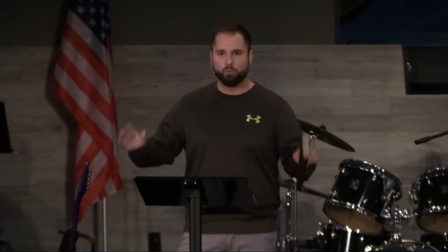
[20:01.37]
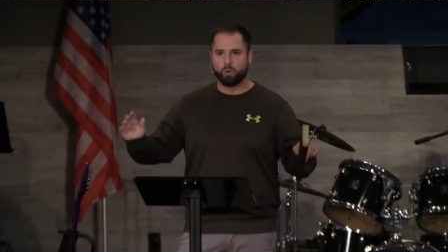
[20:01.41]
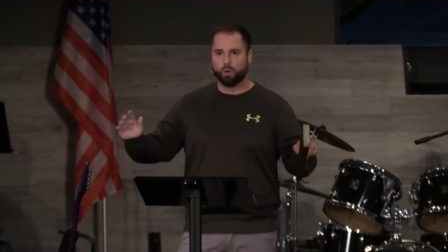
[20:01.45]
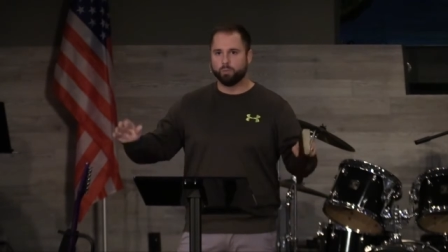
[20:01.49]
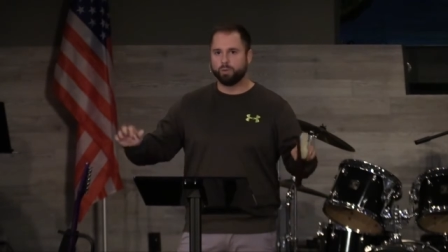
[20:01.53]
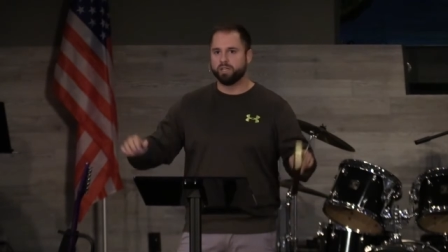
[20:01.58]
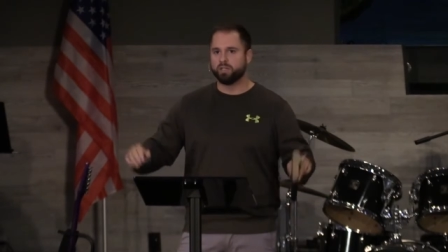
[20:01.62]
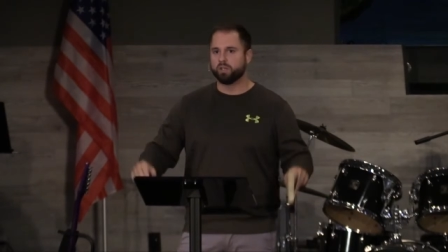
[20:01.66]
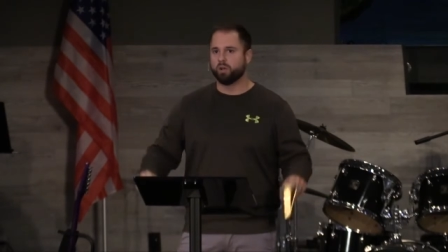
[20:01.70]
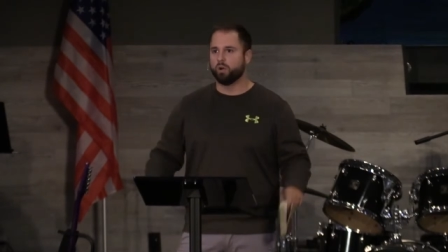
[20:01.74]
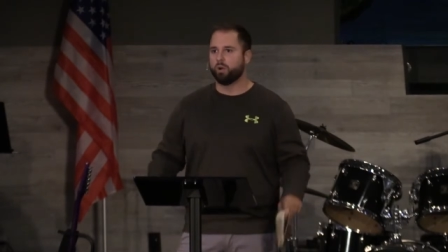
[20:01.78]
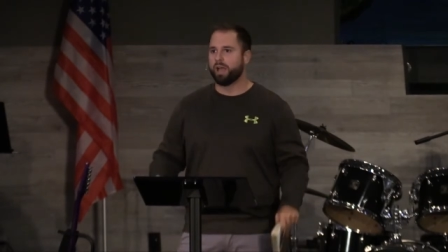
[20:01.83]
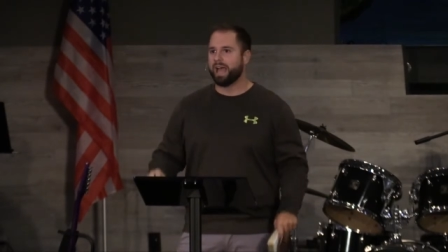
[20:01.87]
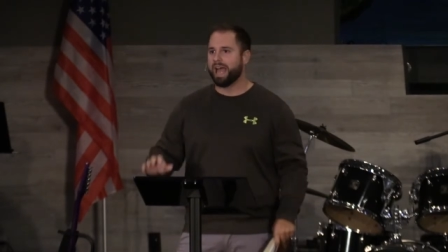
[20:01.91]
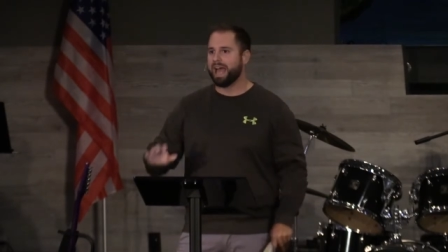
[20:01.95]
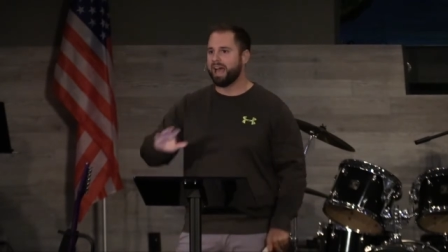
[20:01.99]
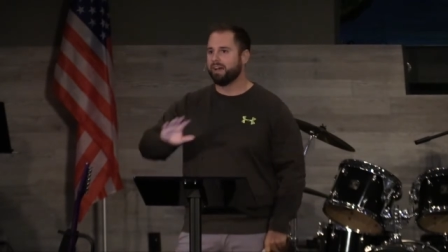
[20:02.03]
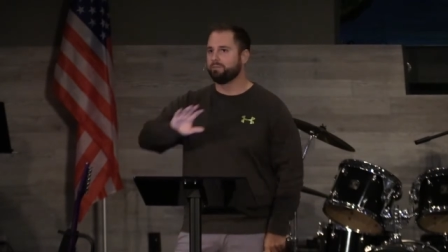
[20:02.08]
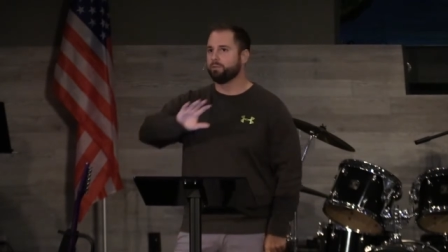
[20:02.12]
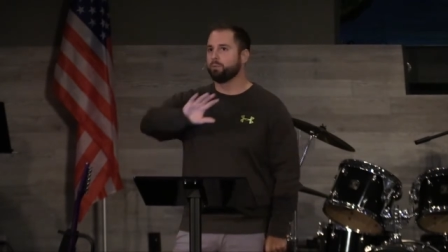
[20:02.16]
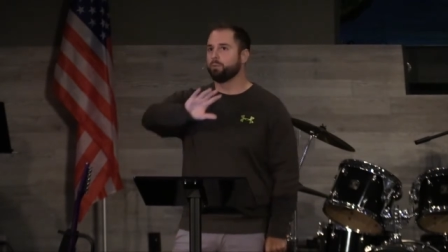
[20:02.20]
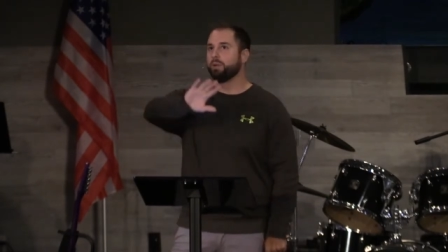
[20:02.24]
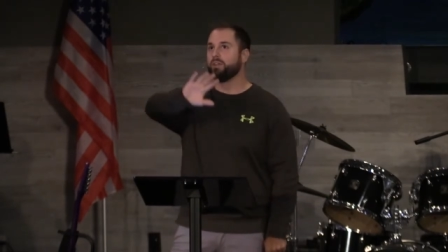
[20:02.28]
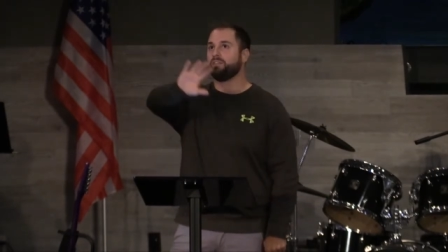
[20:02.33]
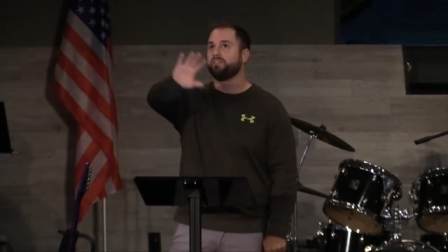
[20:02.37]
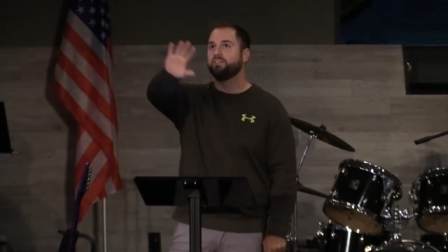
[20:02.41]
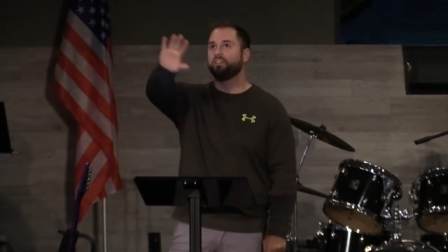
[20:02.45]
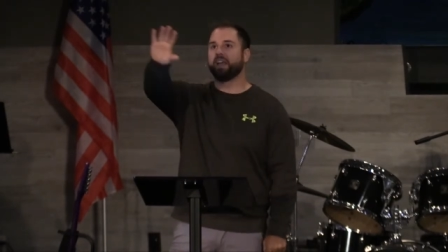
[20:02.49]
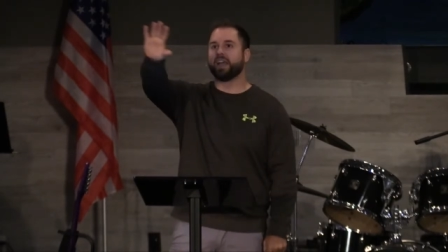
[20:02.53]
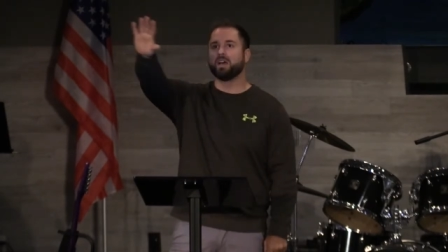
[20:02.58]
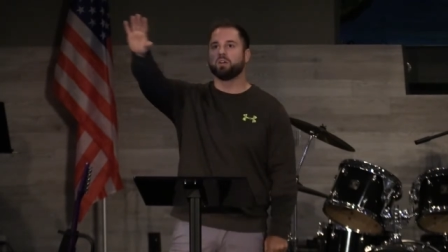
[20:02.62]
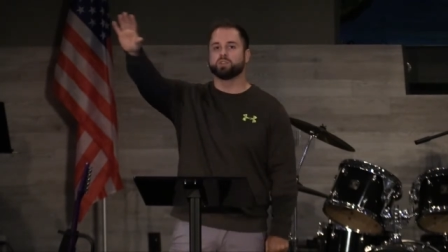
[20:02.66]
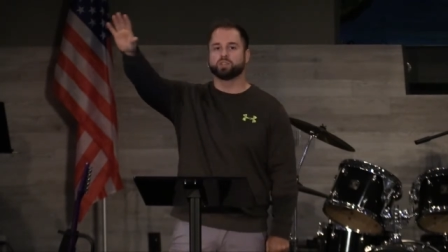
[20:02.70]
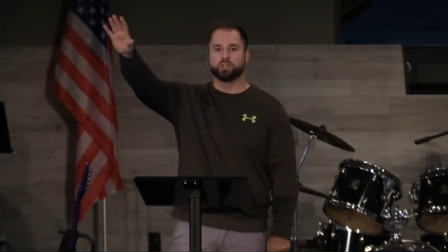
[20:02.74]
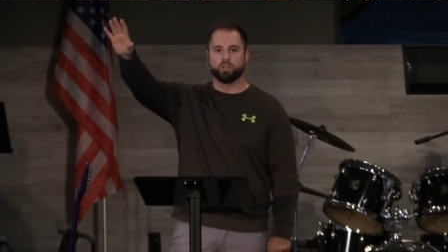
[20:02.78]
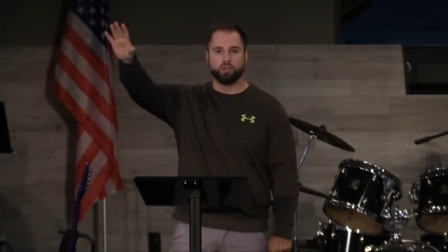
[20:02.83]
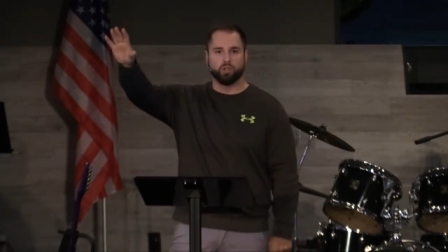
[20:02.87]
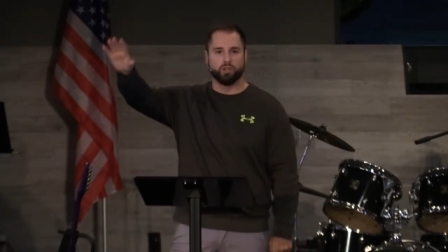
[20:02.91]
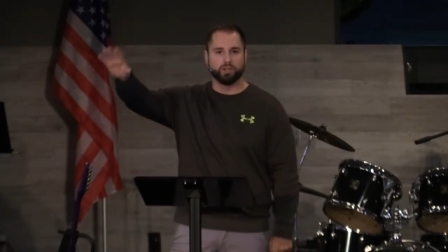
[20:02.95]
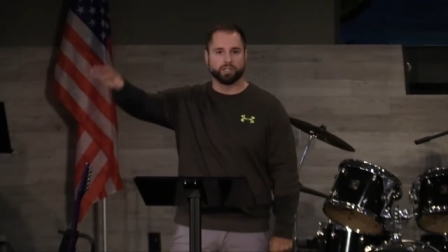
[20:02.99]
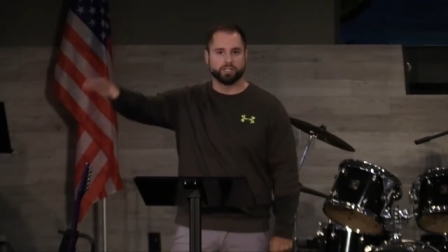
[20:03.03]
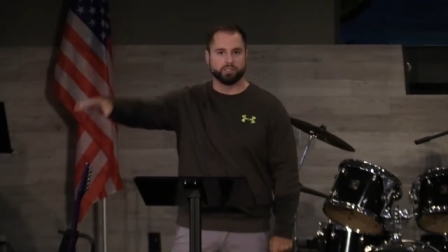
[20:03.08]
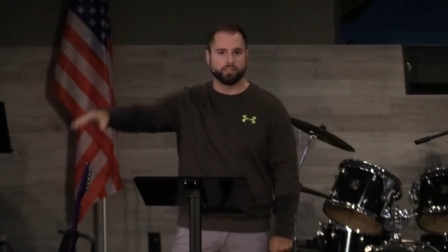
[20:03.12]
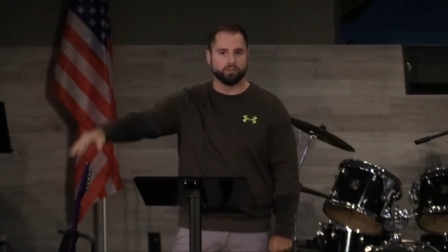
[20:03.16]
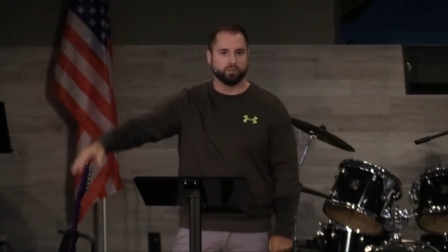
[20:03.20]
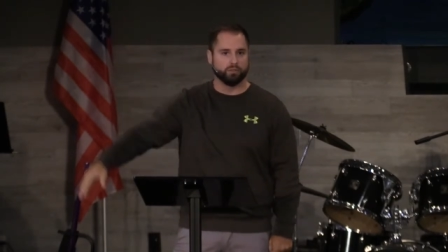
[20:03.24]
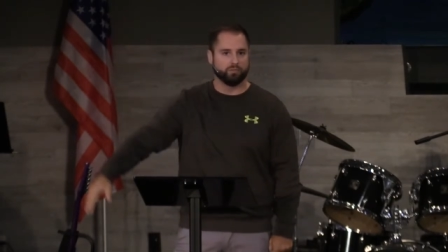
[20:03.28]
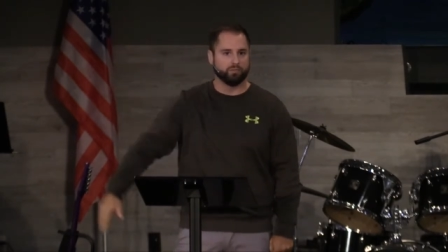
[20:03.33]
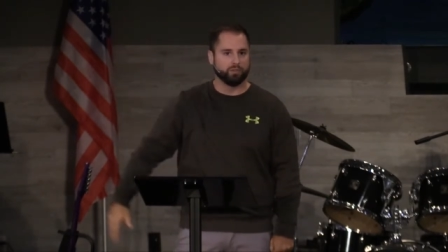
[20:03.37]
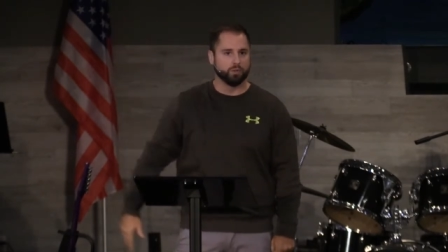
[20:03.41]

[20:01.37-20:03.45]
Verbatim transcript: and what we don't have, and we fail to look into the